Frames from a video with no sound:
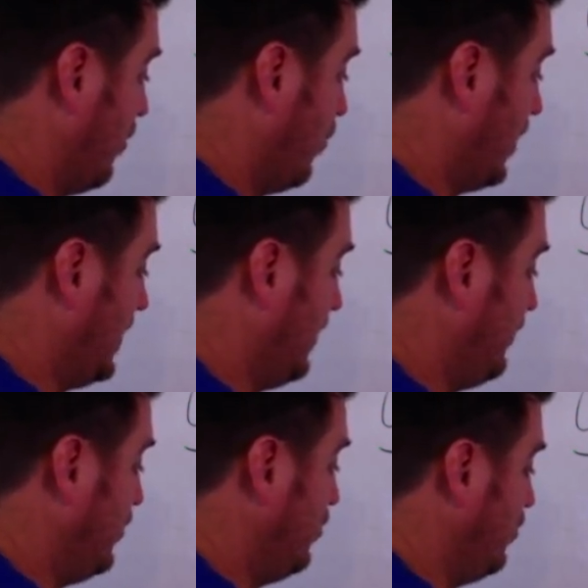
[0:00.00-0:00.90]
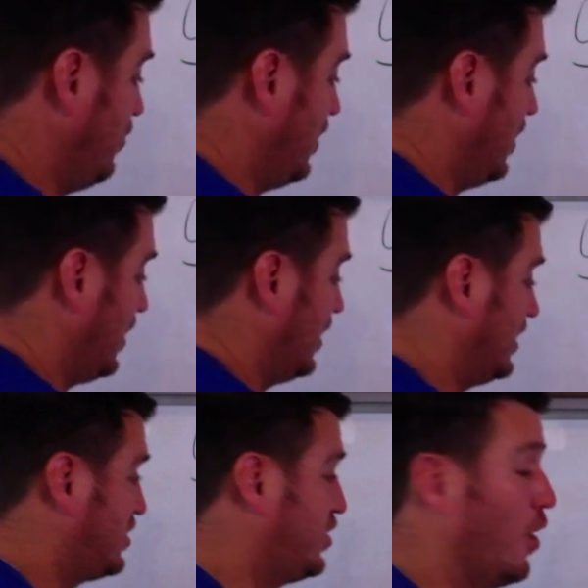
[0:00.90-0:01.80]
will give you
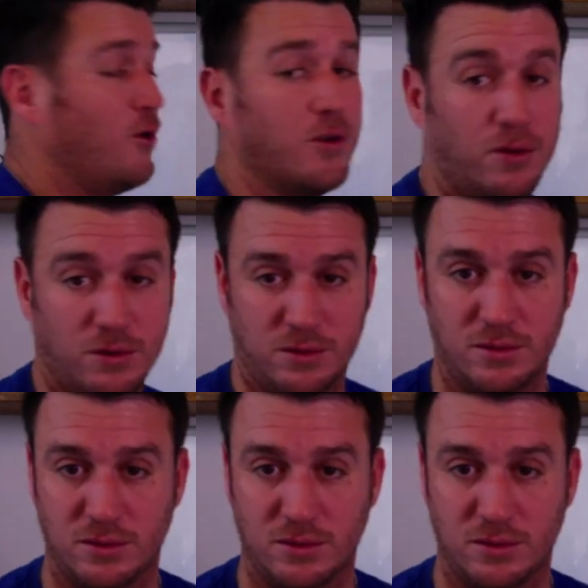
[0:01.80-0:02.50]
a total